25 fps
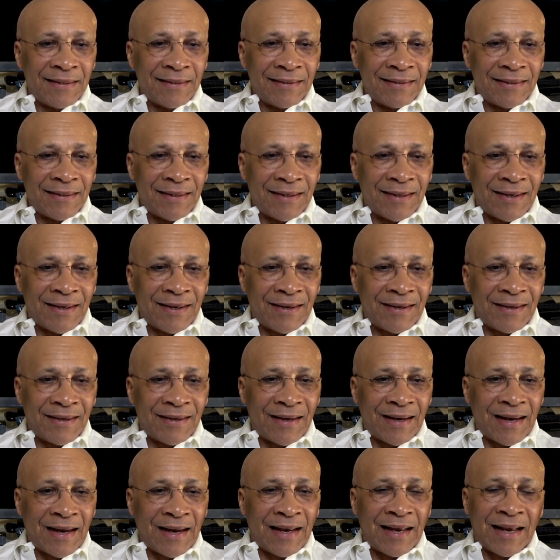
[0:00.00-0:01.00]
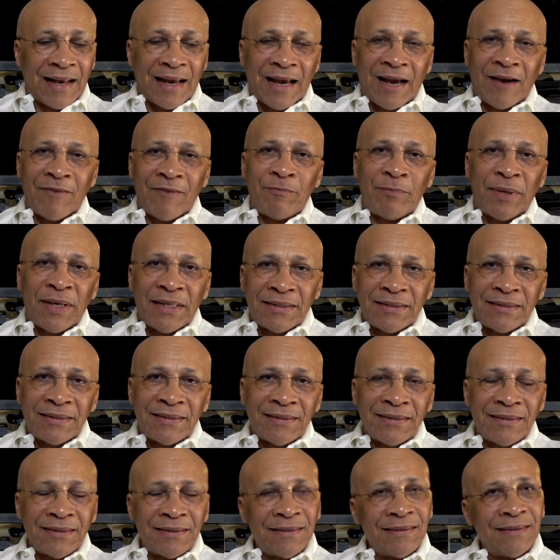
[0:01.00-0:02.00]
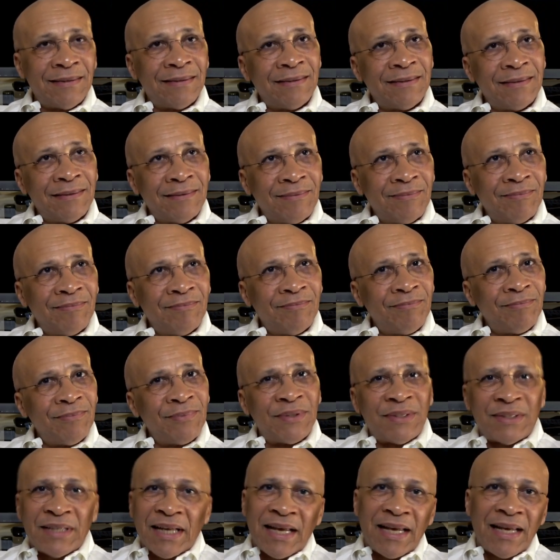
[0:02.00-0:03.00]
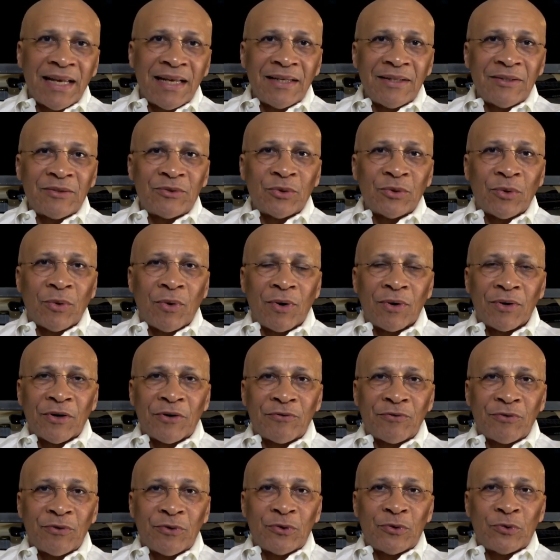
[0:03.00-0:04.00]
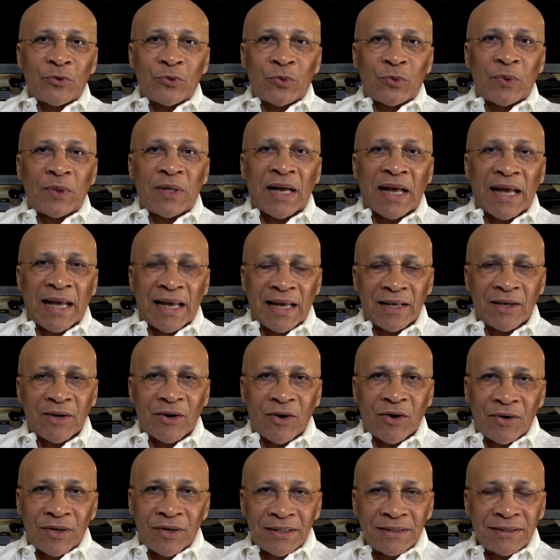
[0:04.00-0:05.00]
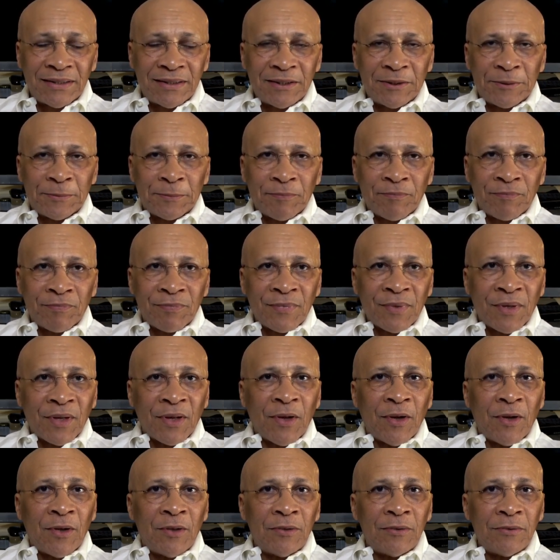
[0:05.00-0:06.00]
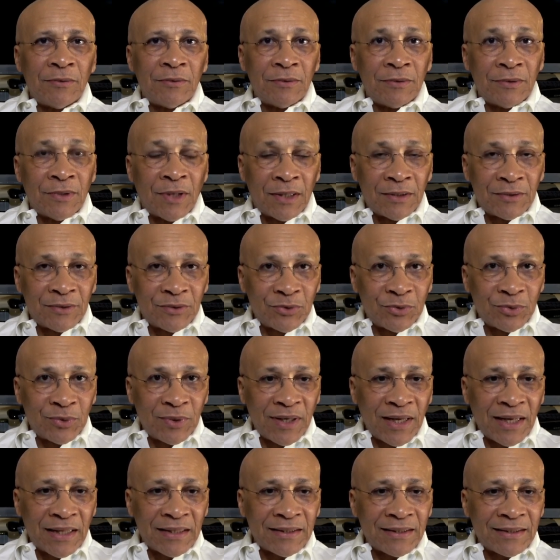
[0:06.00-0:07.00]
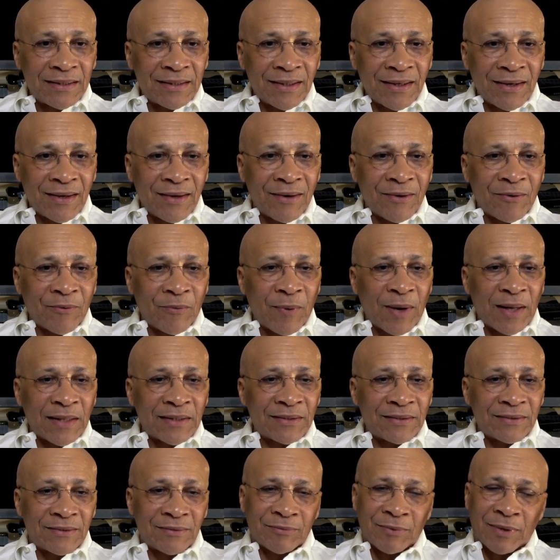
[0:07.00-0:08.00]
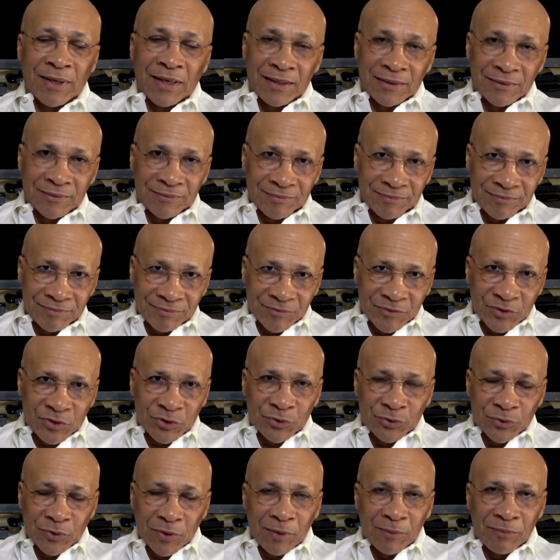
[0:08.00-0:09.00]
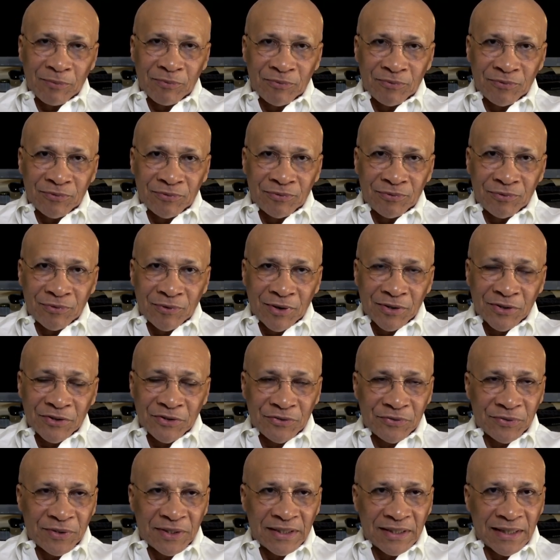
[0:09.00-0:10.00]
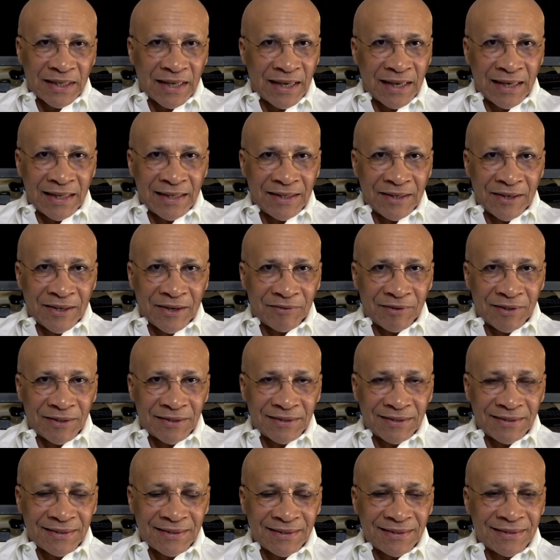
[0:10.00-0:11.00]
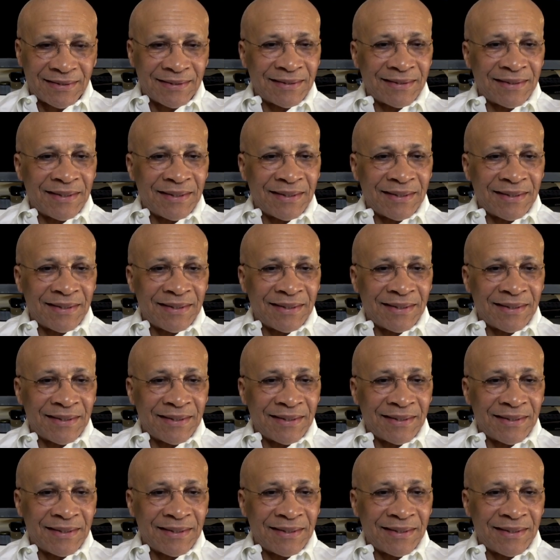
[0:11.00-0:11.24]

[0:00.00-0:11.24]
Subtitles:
I have been saying to all of you to hang on, not to let Trump frustrate any of us.